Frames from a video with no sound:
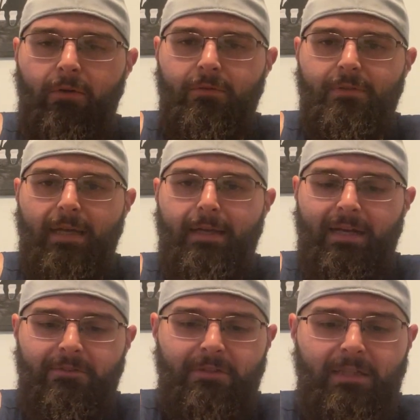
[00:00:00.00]
night
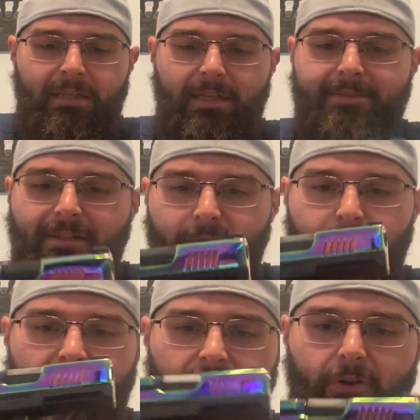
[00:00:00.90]
out, is going to
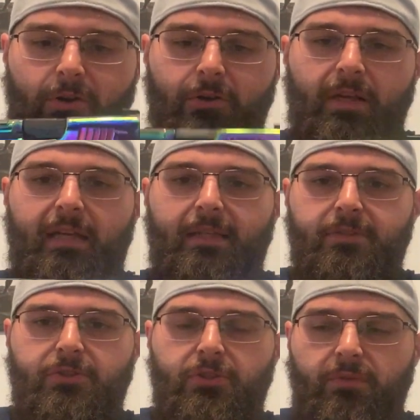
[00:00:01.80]
be her getting
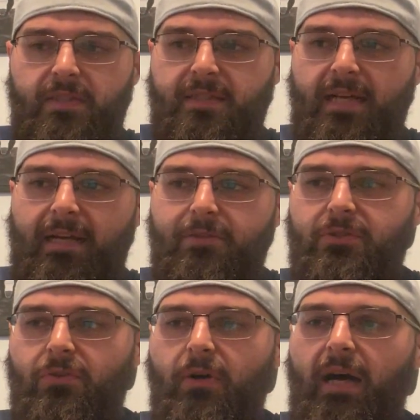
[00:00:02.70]
to shoot this guy.
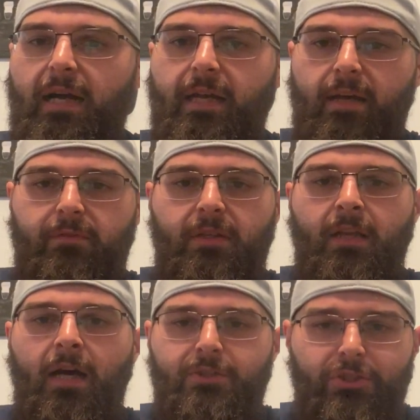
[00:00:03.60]
So I have
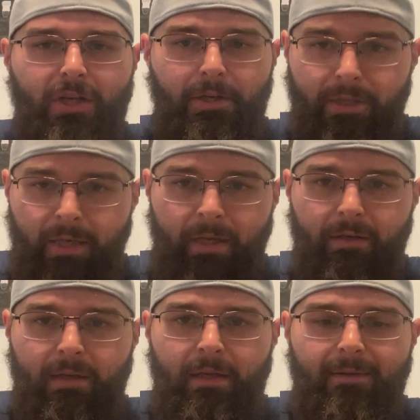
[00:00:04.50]
not shot it yet.
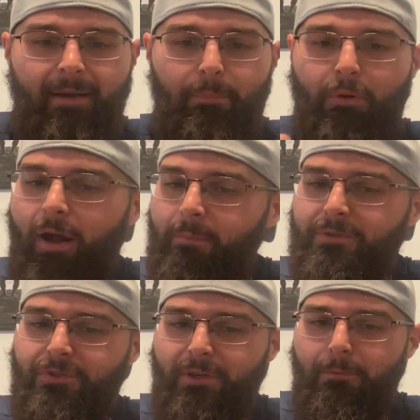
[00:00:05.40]
I
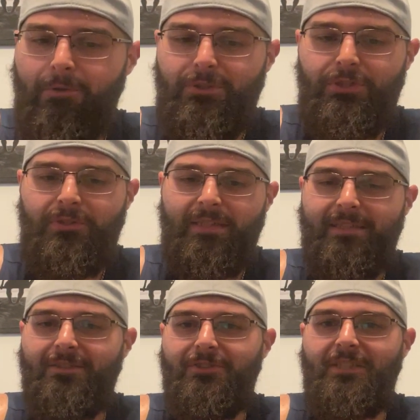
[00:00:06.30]
promised her I won't shoot it
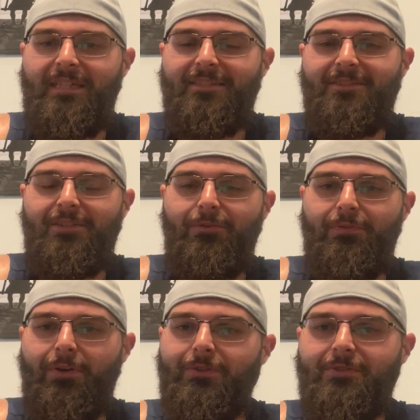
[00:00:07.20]
until she gets to go
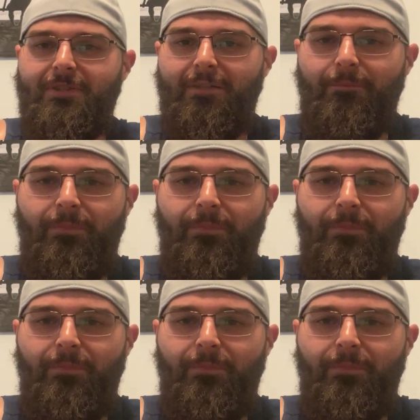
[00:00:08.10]
first. So